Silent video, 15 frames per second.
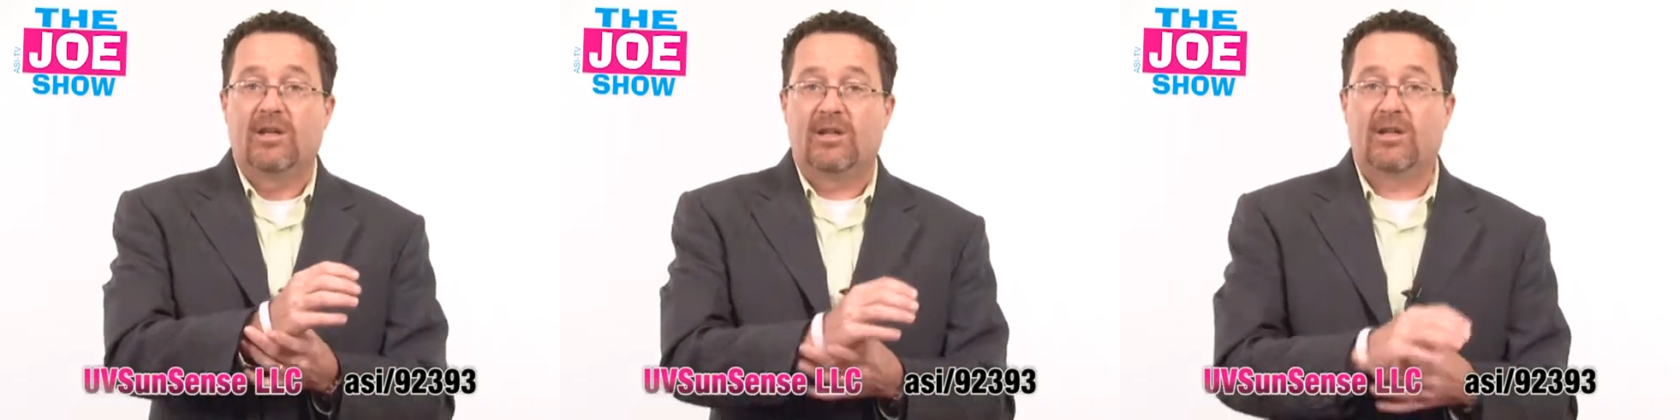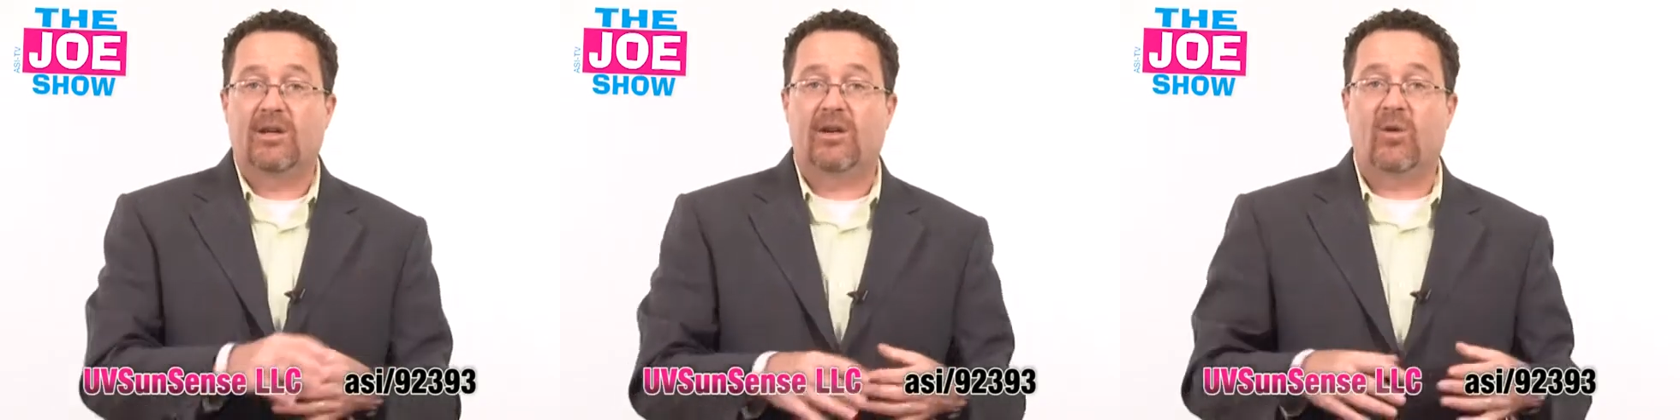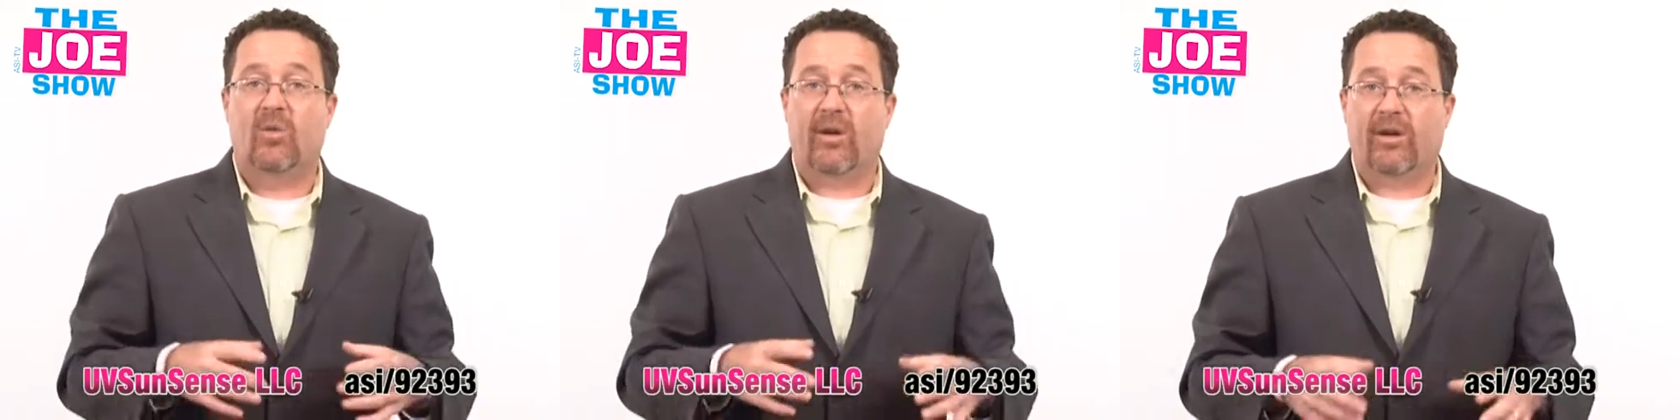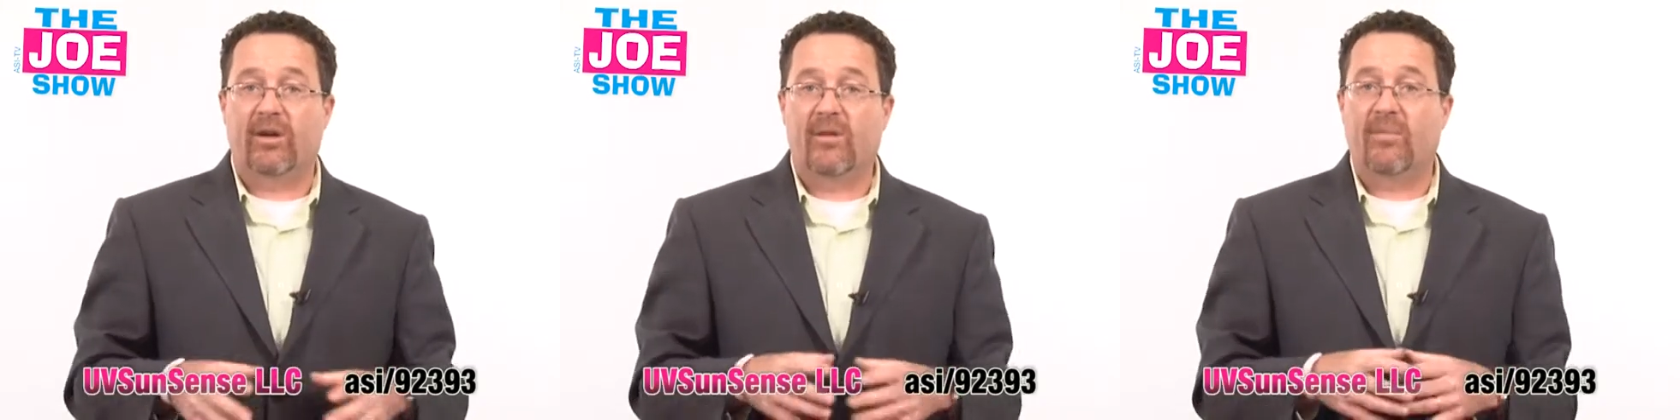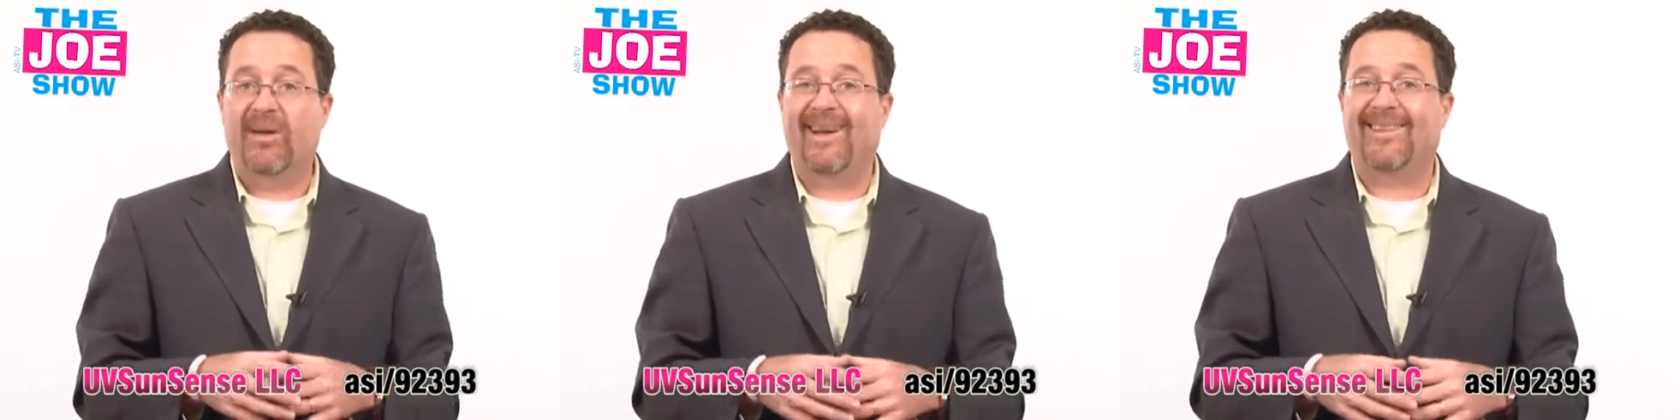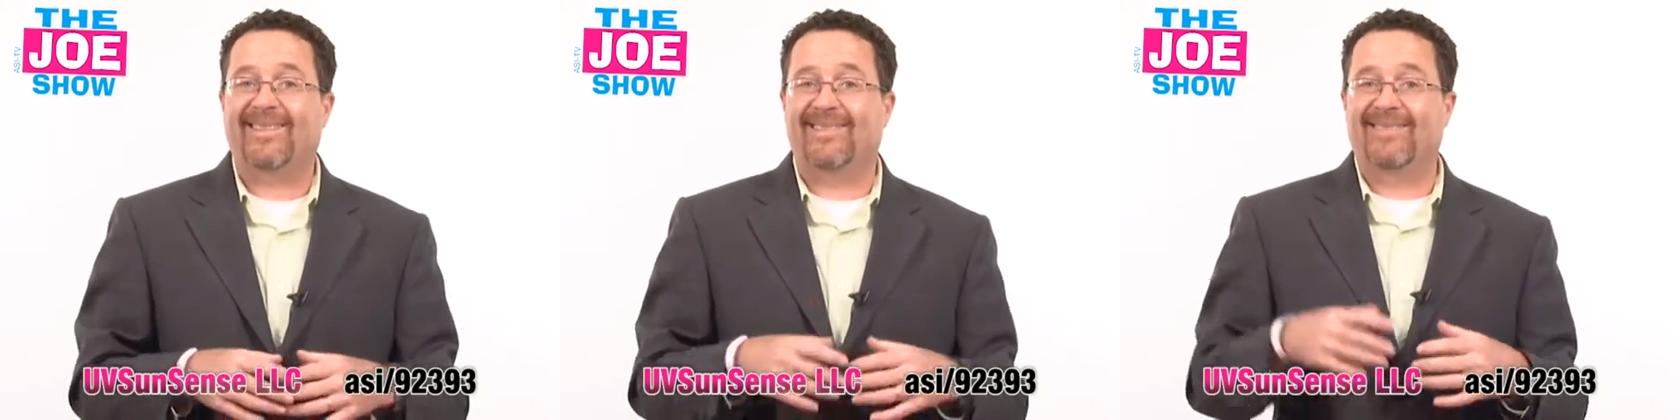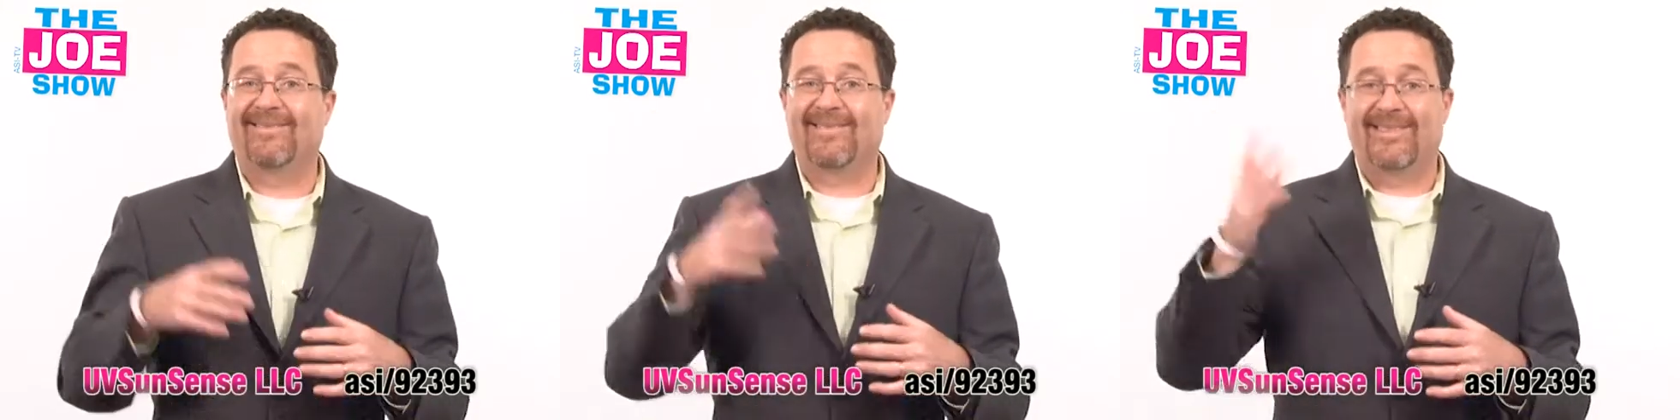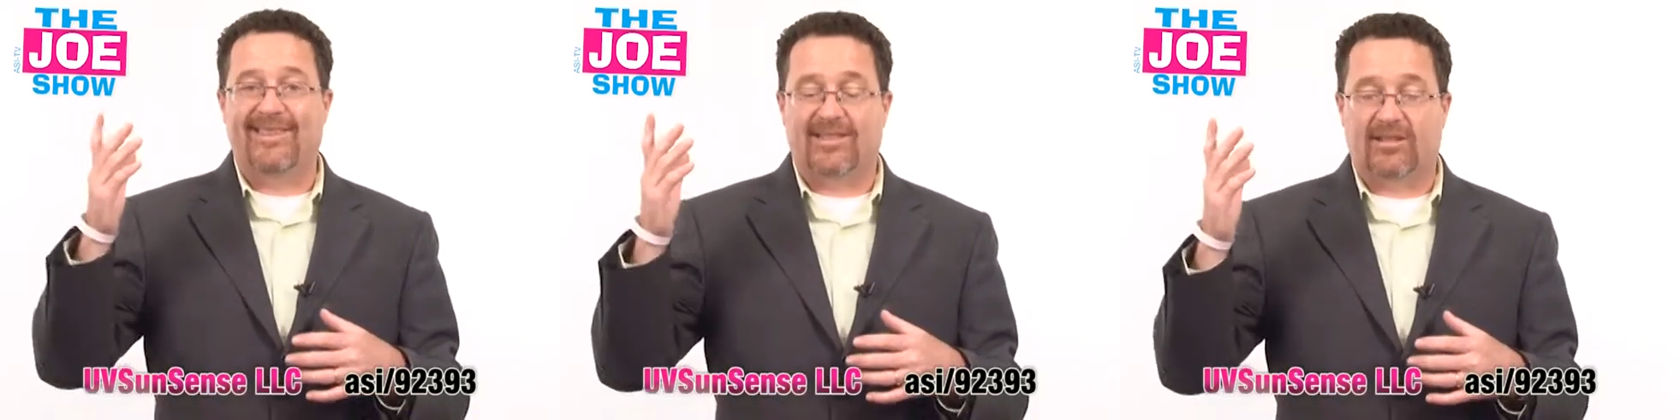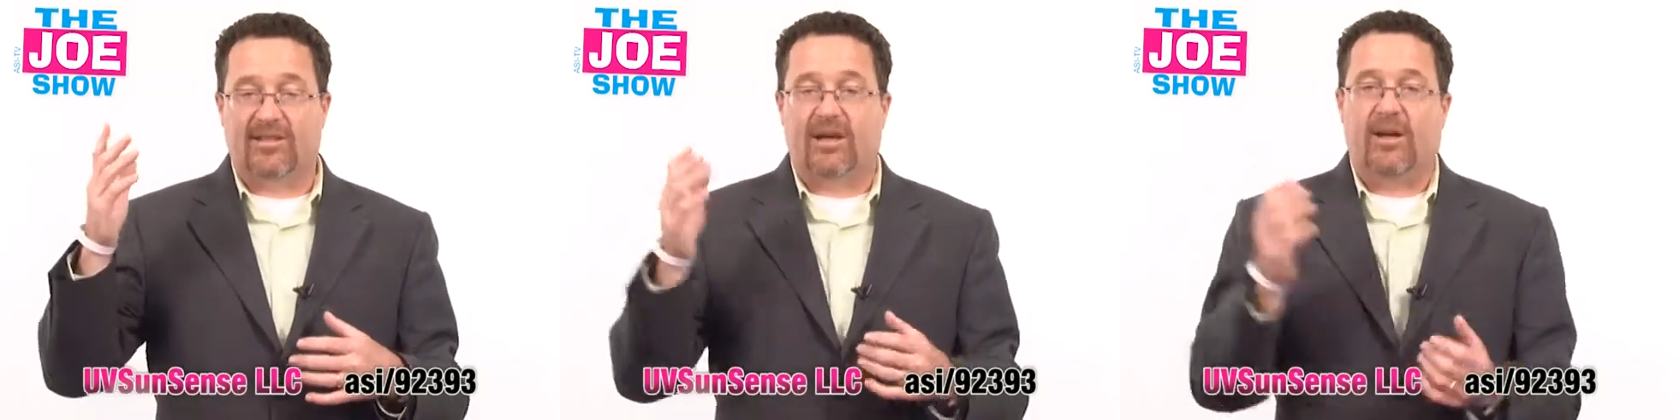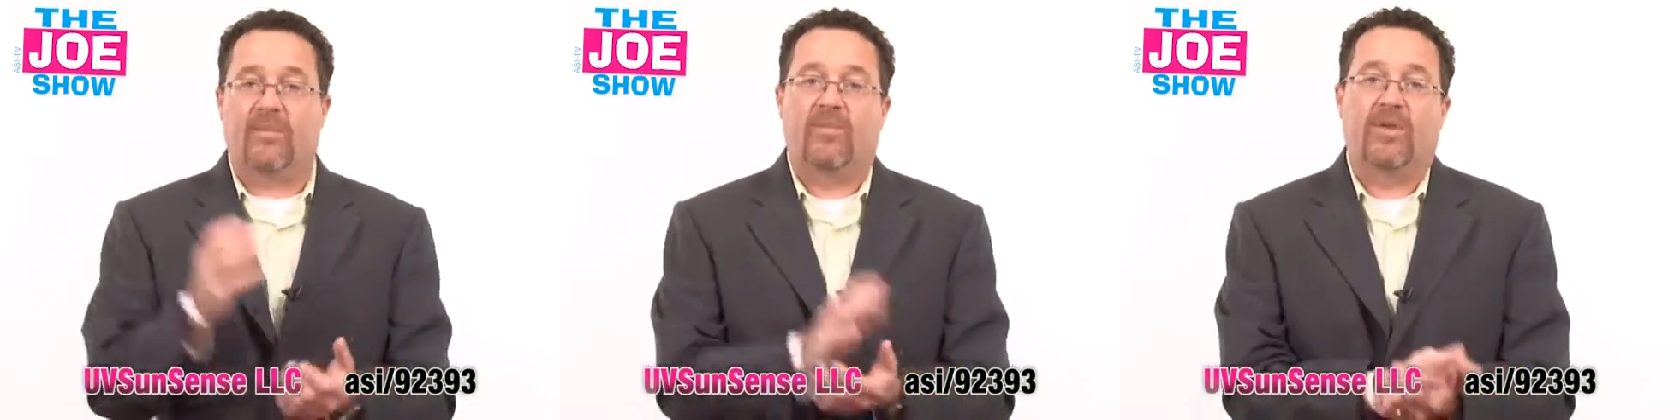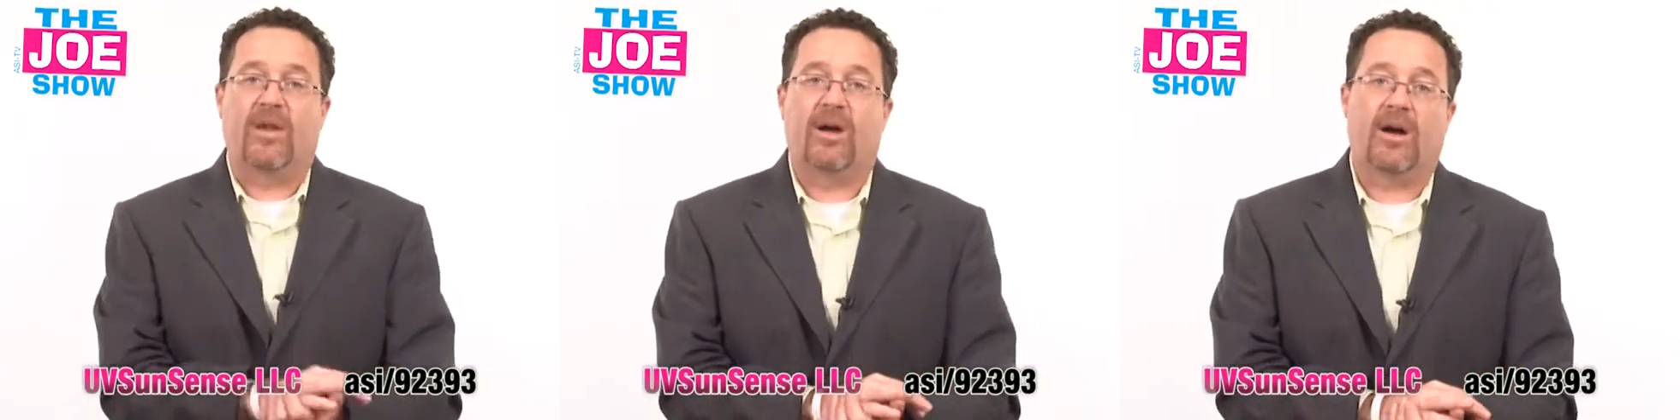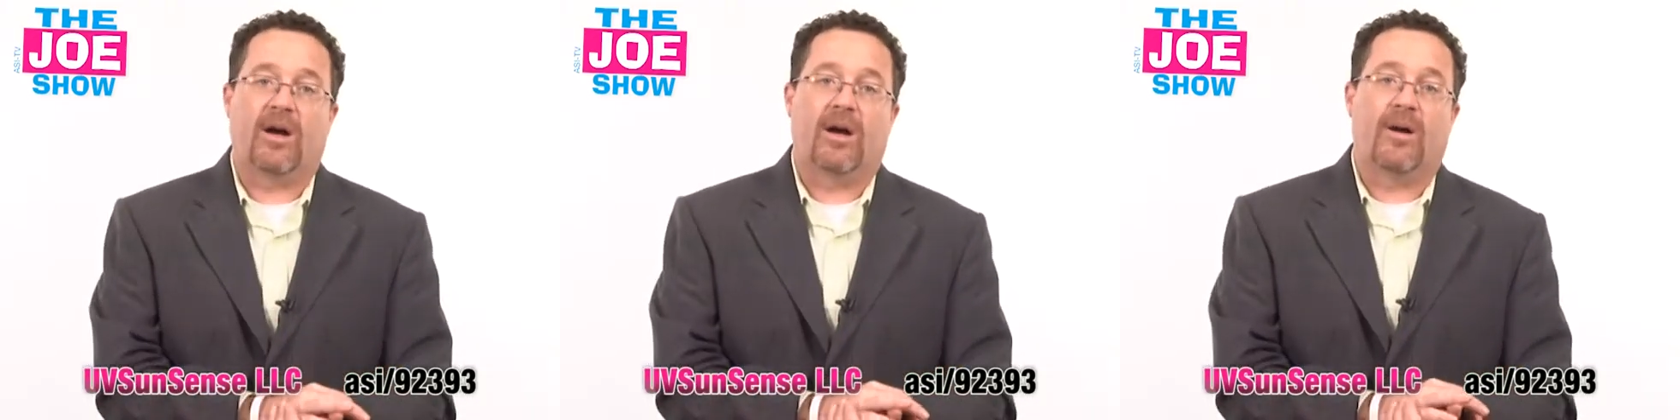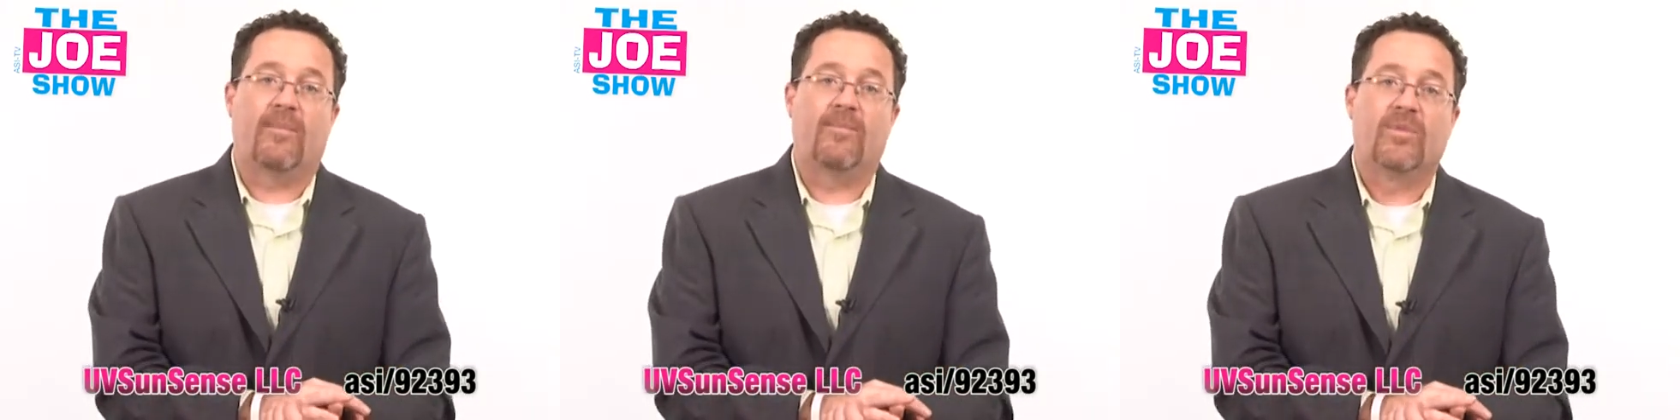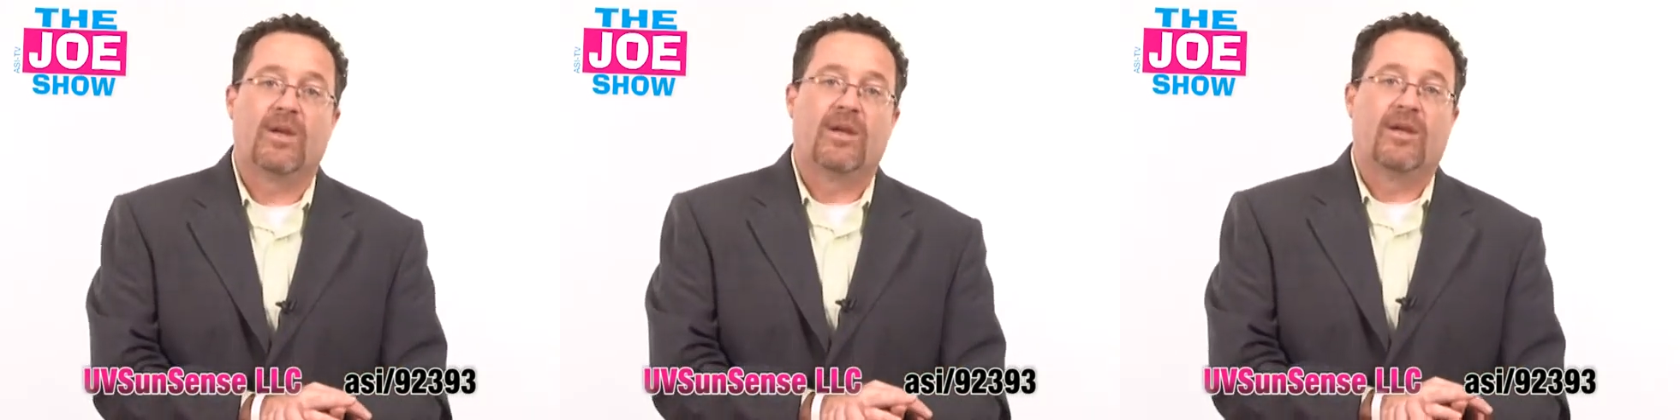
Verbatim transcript: to, you know, worry about the sun. The